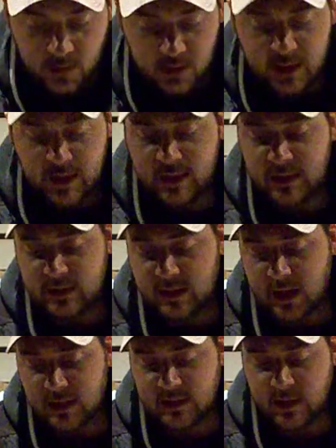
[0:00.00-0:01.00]
And
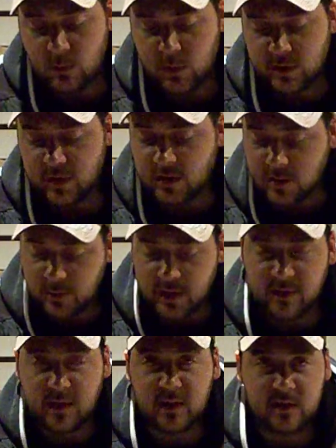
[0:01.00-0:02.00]
I'd say one of the other big
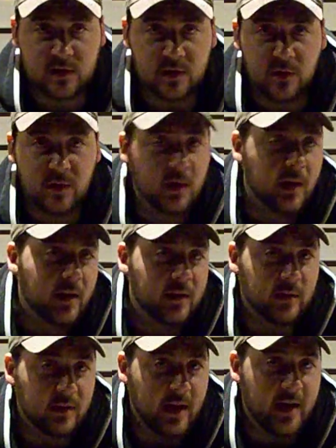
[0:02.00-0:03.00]
things too,
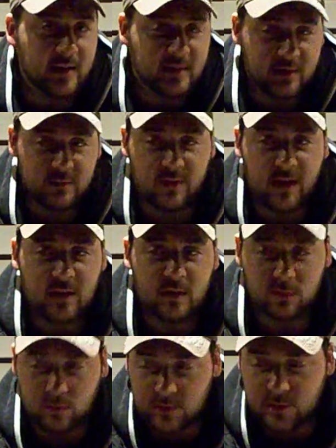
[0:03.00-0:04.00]
the last and final
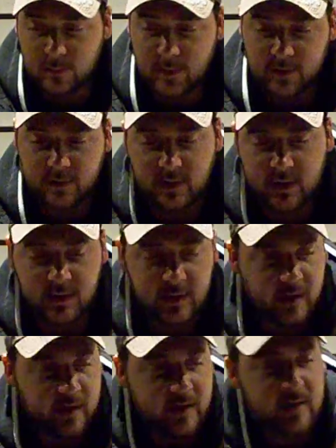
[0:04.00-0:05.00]
really big thing,
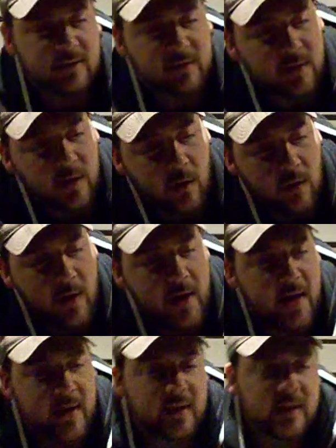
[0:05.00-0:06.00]
is to go
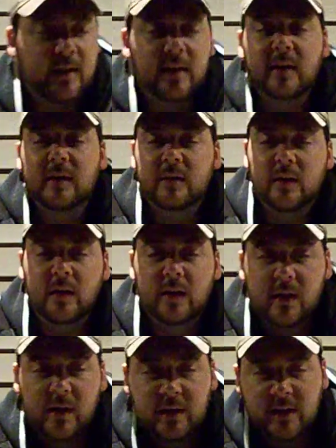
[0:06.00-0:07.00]
ahead and
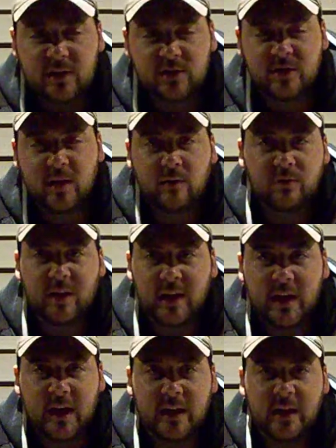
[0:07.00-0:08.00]
get yourself like an
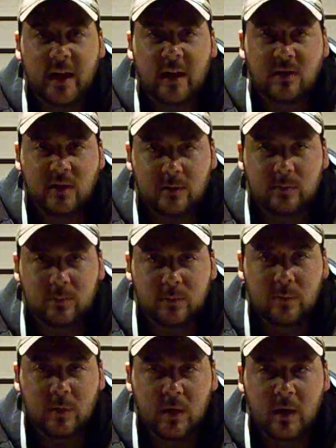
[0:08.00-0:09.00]
8-gallon,
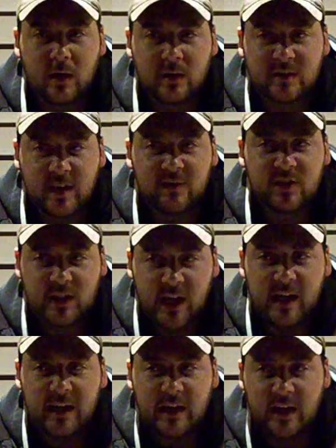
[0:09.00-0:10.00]
7 to
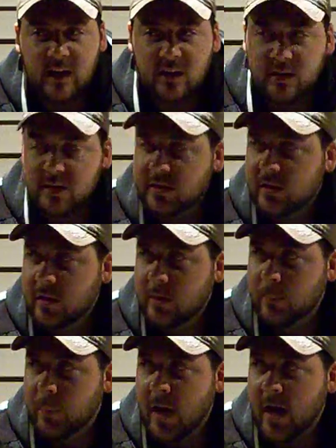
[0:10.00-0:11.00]
8 gallon
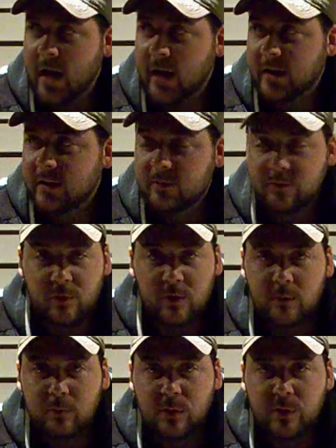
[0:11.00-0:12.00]
pot for
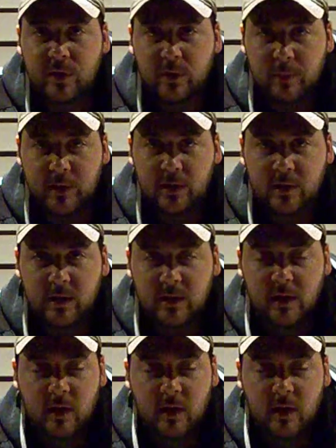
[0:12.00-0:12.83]
brewing your beer in.